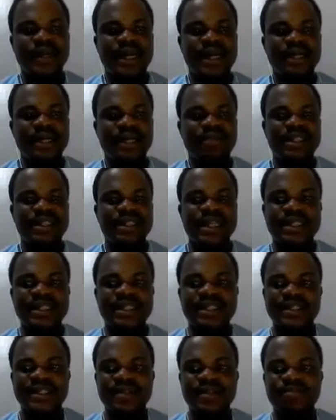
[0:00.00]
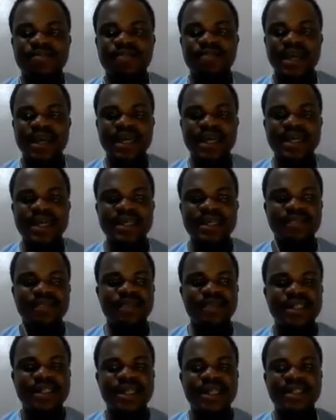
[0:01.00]
The patient is in pain, the
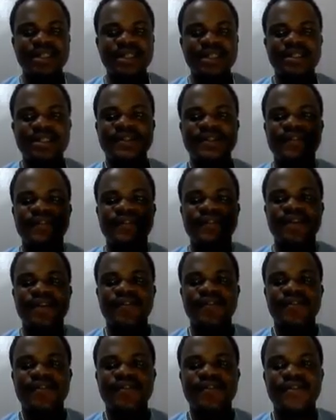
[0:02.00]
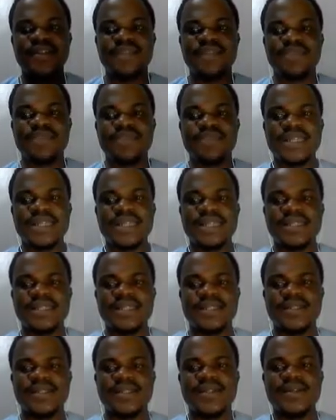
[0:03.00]
patient is fearful, the patient
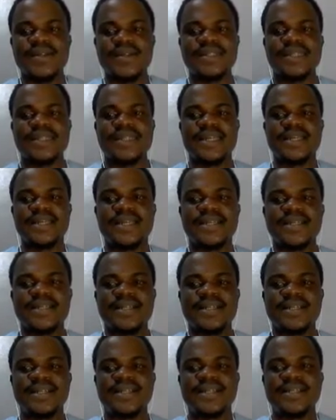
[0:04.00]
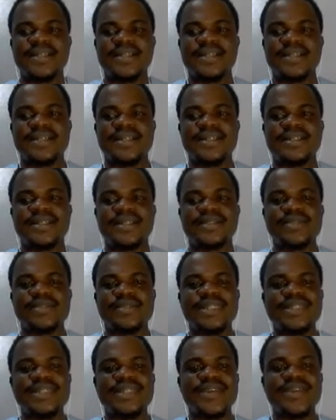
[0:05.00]
is not
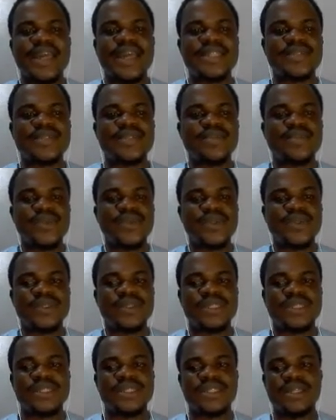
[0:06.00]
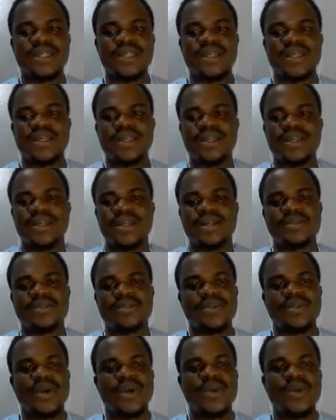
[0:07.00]
in the right mood.
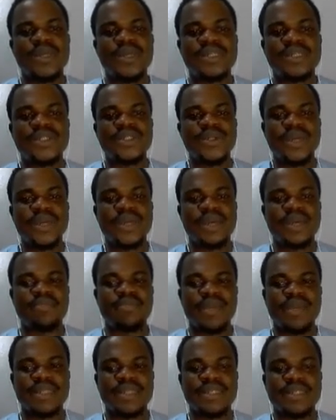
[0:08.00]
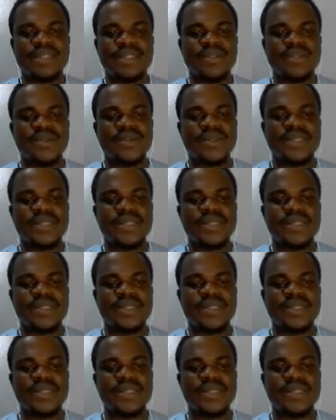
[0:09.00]
Always show empathy. Use